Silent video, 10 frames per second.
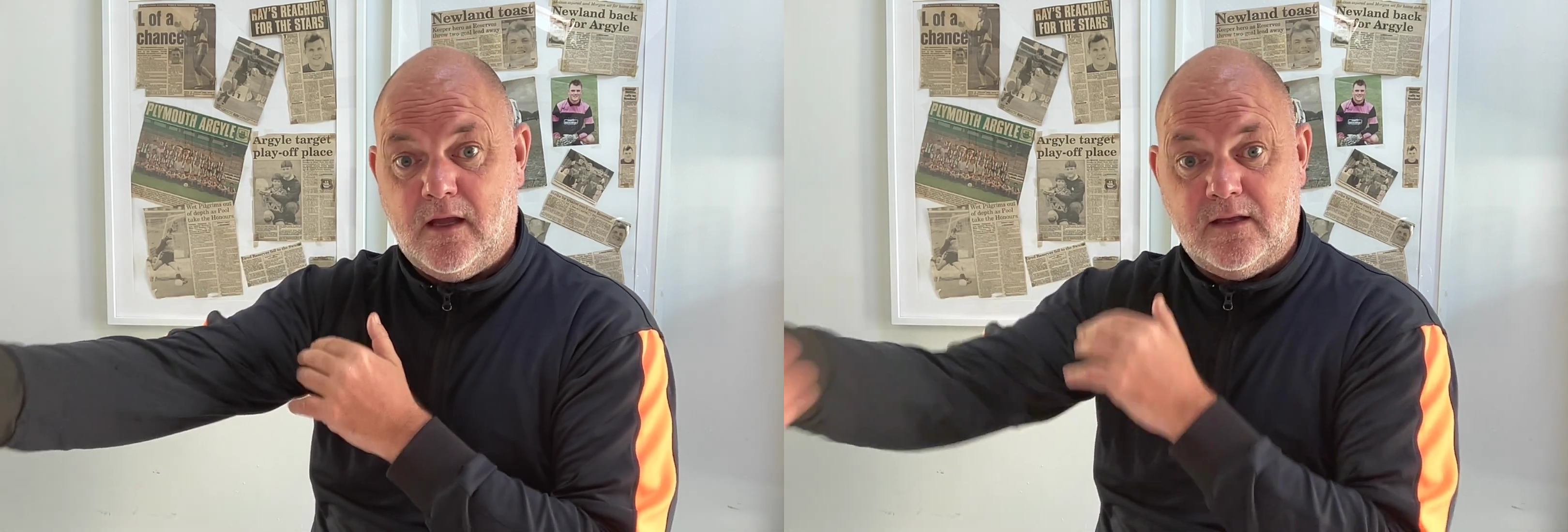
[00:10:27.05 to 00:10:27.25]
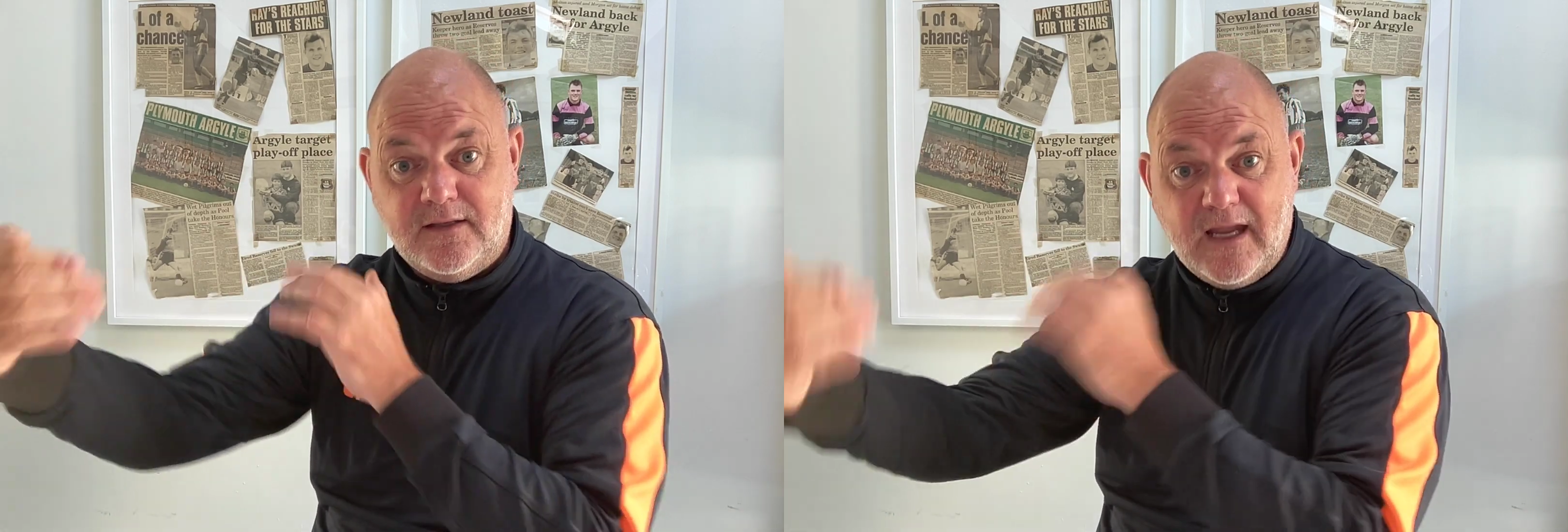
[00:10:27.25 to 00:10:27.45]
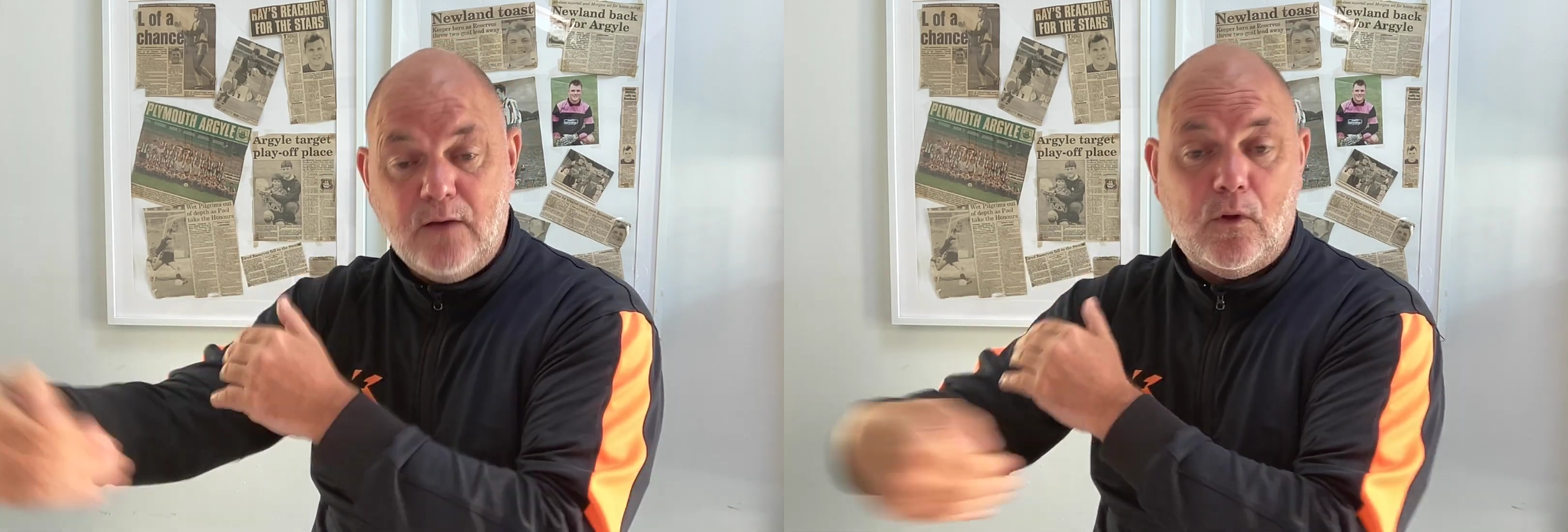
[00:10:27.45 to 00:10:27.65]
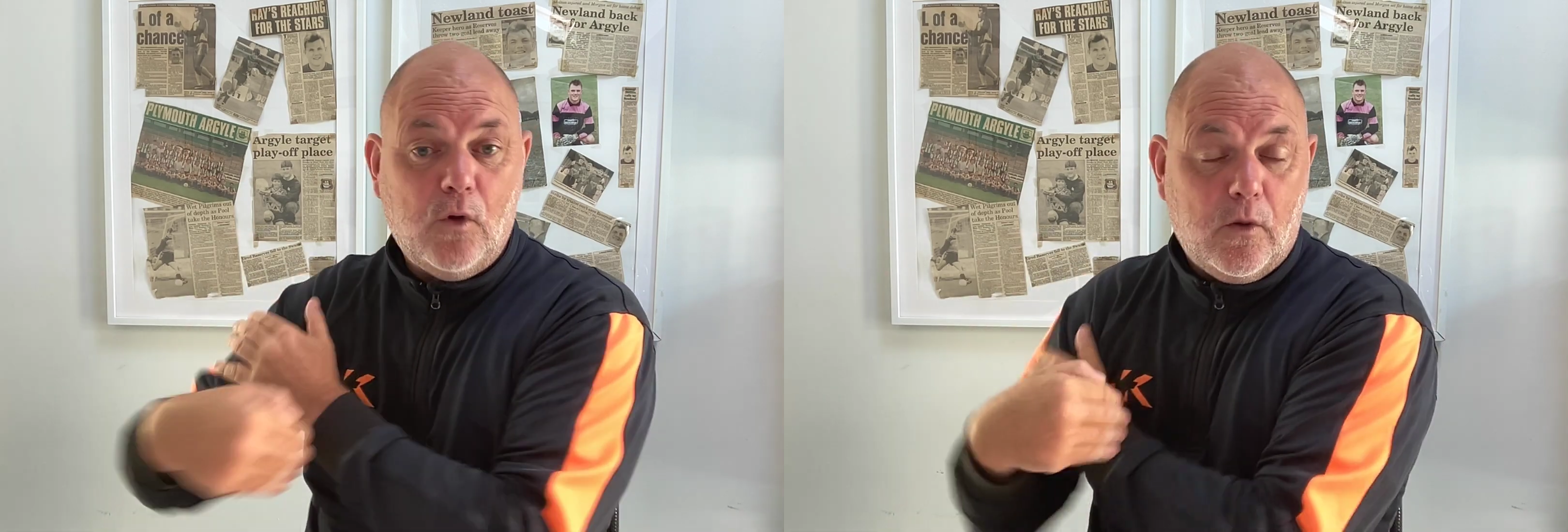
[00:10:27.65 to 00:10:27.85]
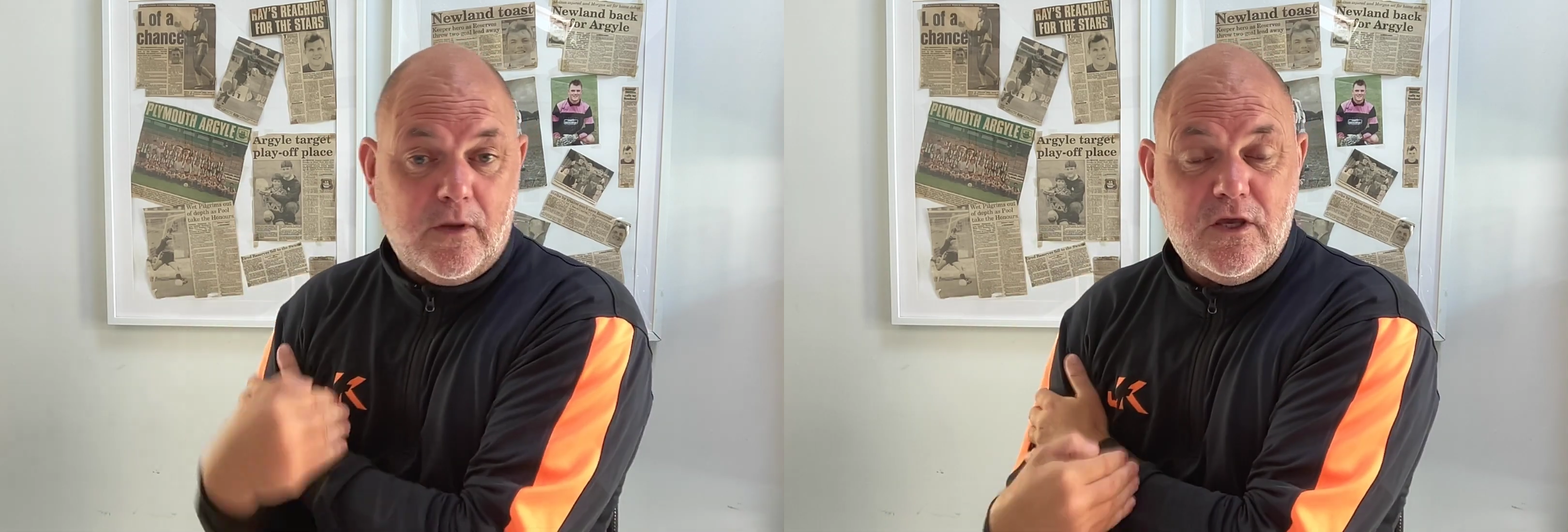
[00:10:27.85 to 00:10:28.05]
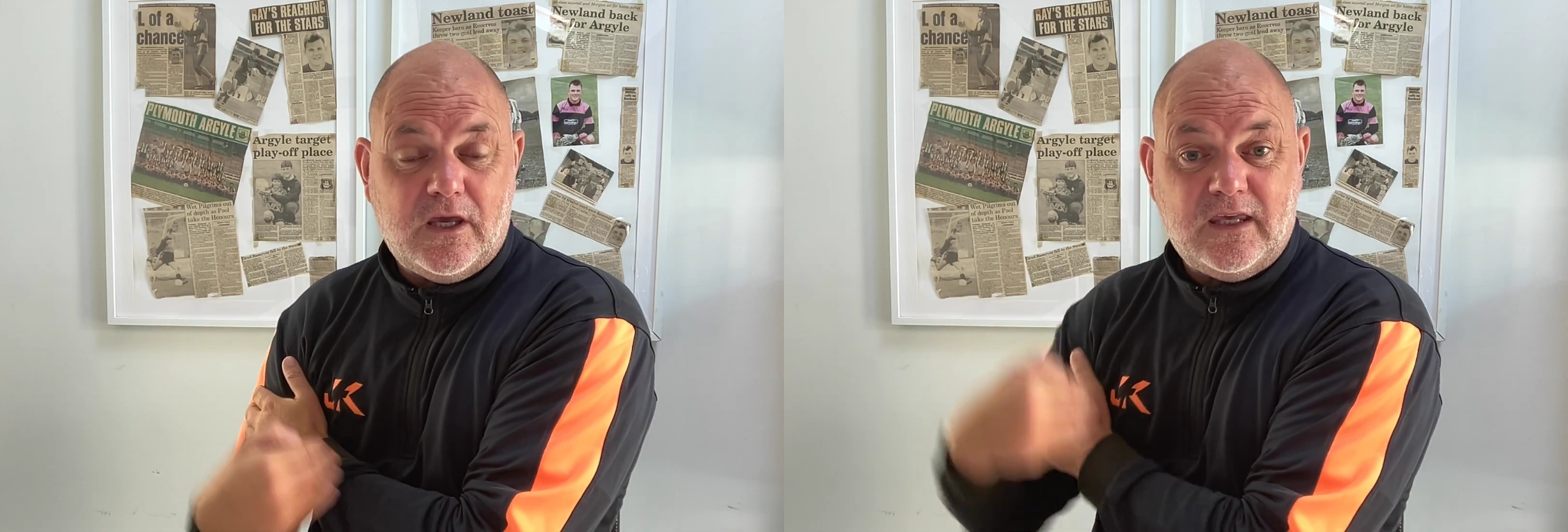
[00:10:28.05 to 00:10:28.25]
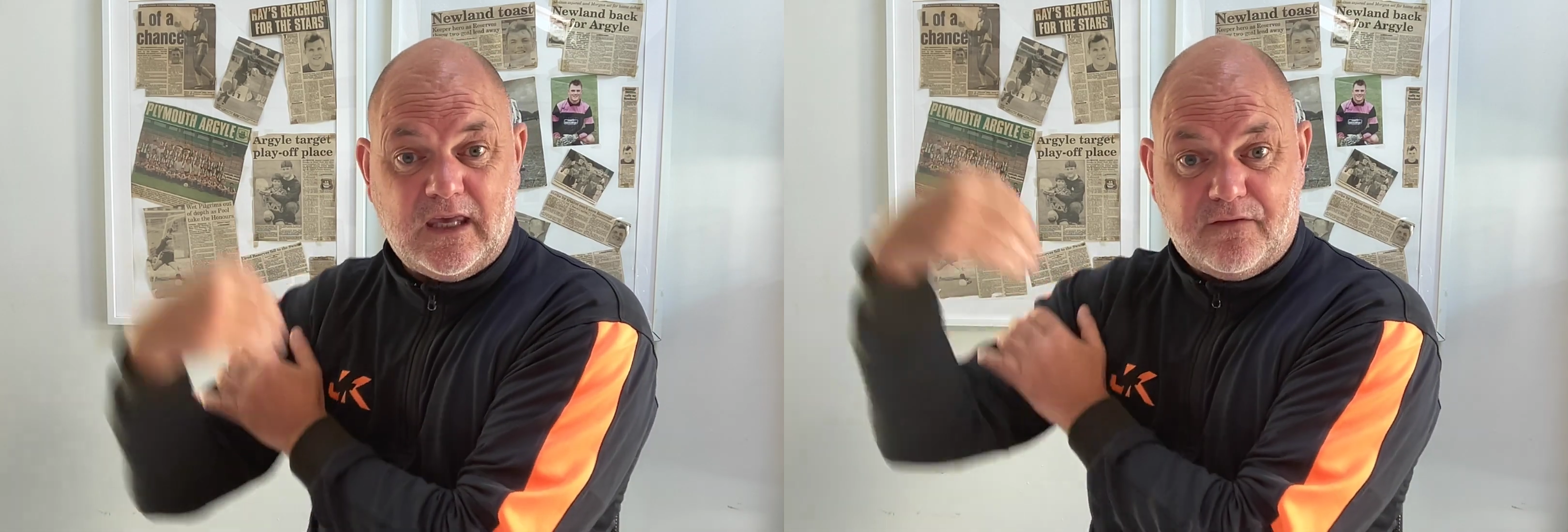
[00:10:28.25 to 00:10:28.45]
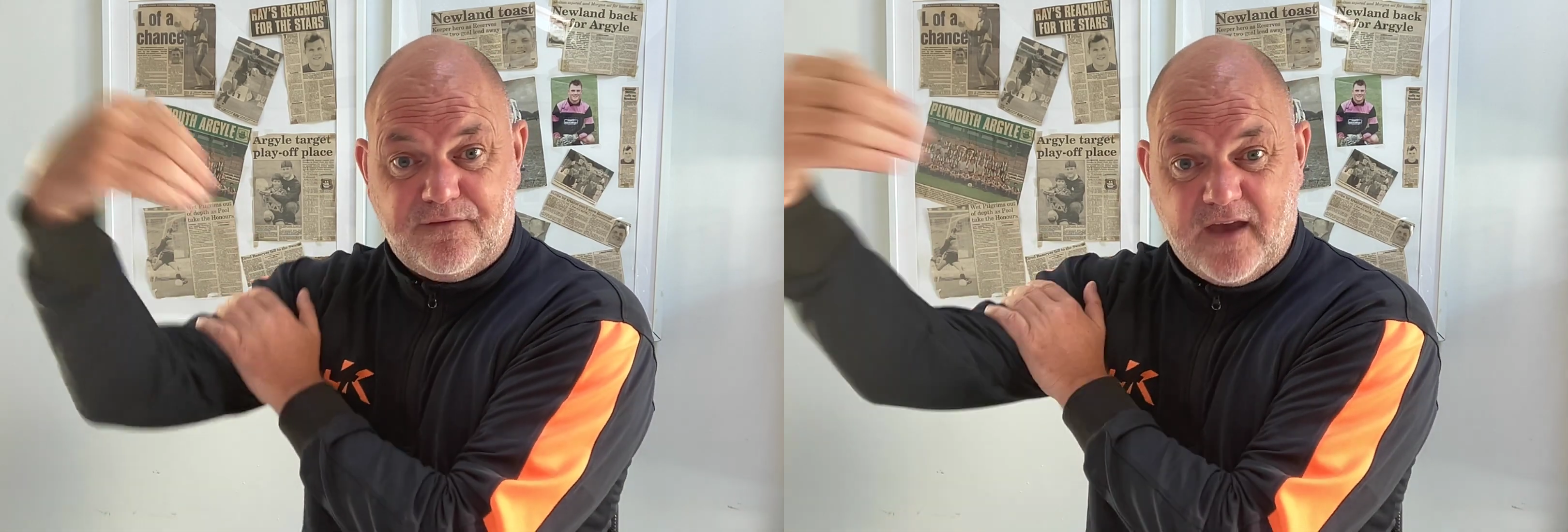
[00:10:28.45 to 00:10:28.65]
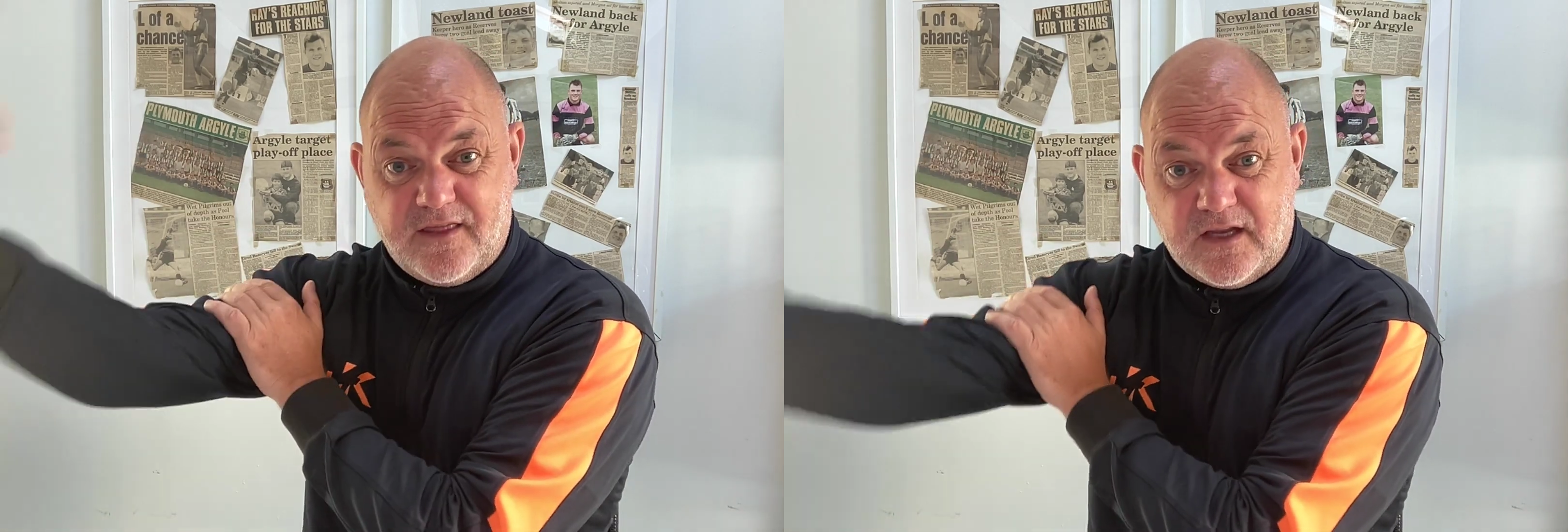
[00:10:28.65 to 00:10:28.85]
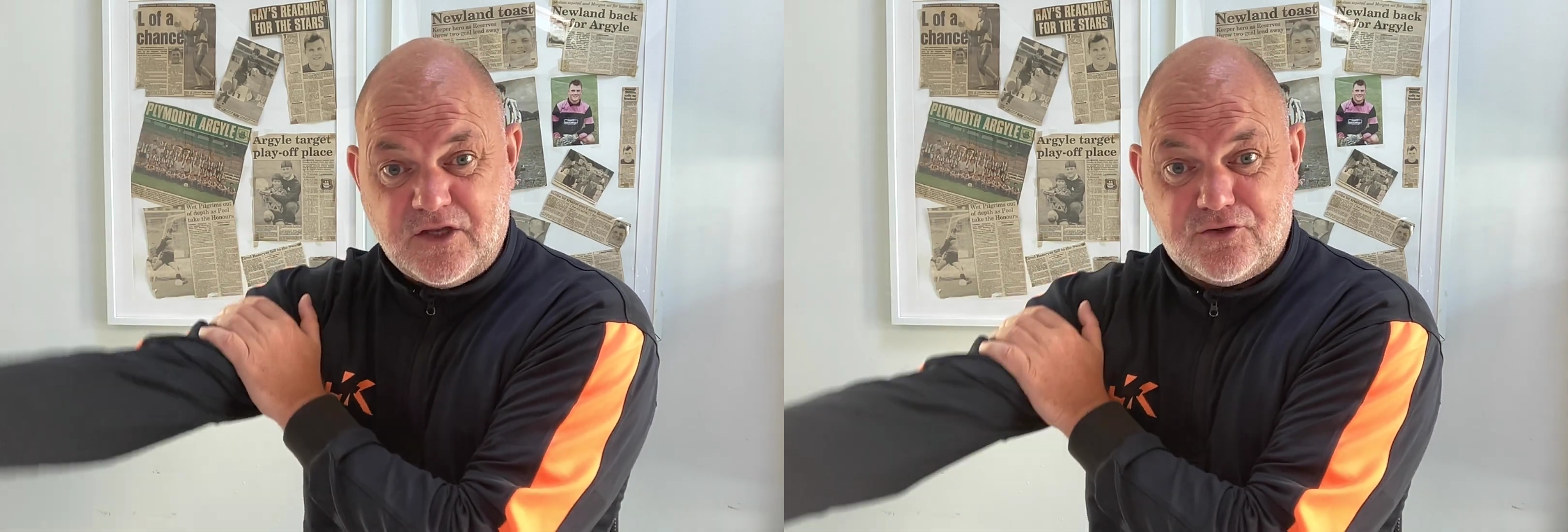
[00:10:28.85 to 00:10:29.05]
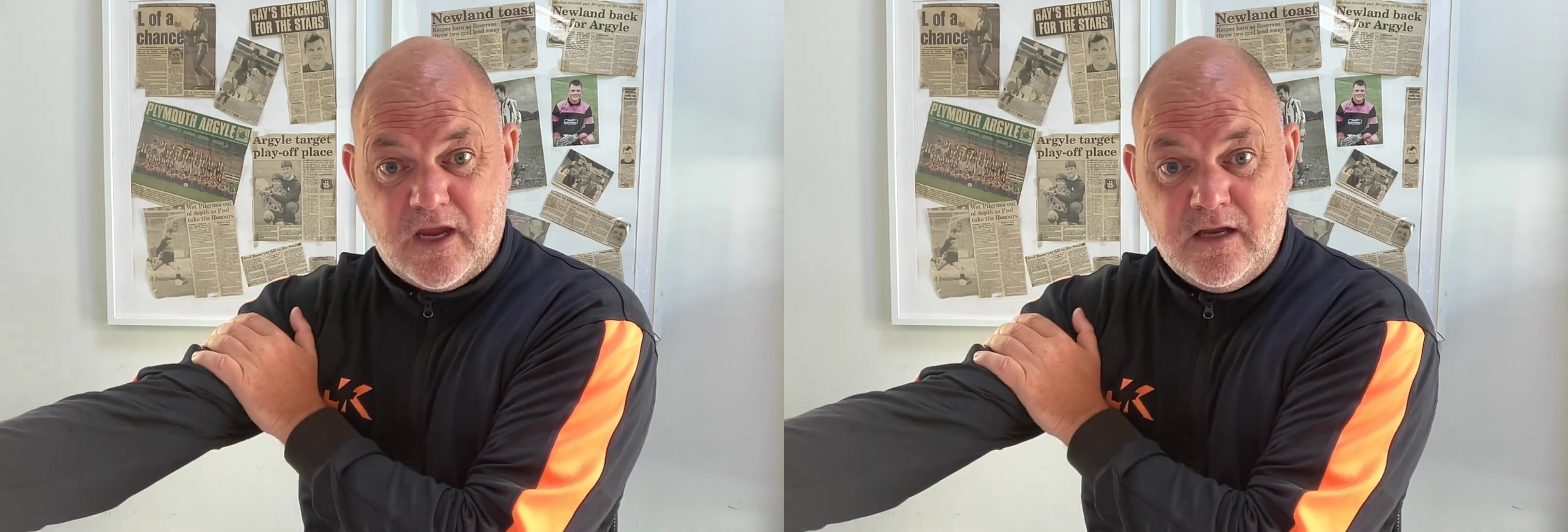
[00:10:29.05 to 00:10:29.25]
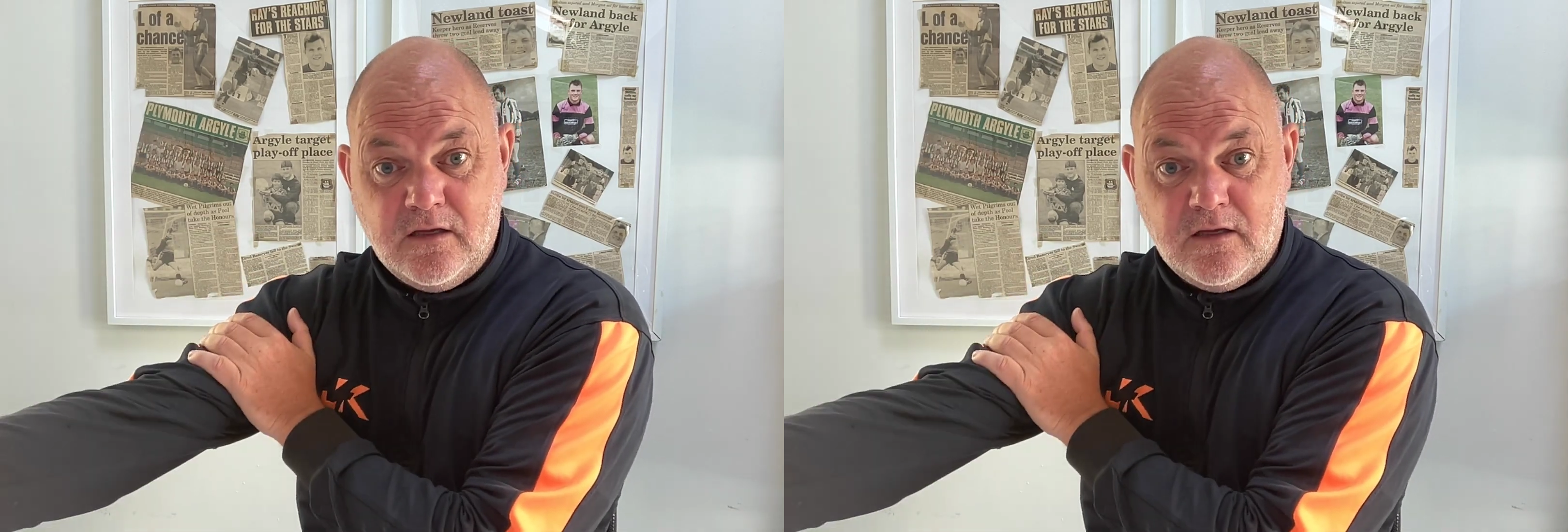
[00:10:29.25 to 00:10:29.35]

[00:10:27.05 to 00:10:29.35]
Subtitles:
And then when you can kick further in training,